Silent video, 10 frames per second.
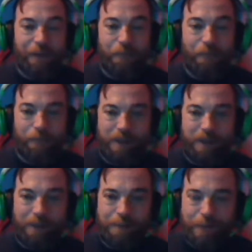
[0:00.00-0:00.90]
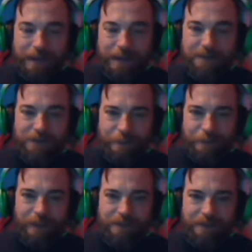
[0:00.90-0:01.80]
one of my big
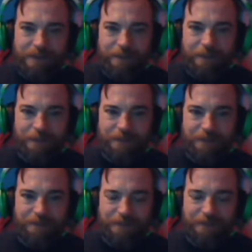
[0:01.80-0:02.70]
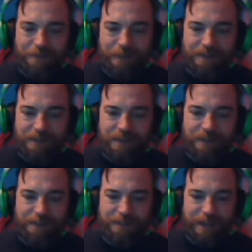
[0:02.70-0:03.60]
topics at the moment, which I'm probably going to start
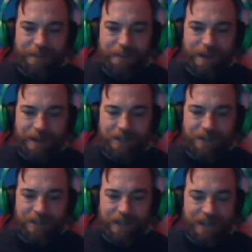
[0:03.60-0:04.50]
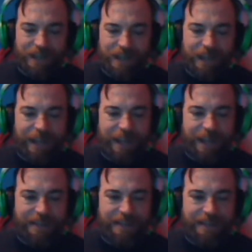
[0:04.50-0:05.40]
speaking about next year,
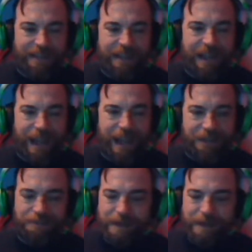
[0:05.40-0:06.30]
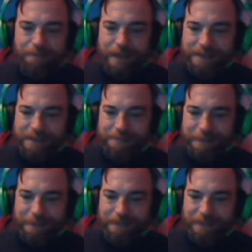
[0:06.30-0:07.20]
is how to be a better
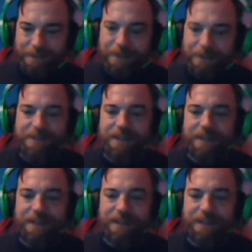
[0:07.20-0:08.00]
member of the community.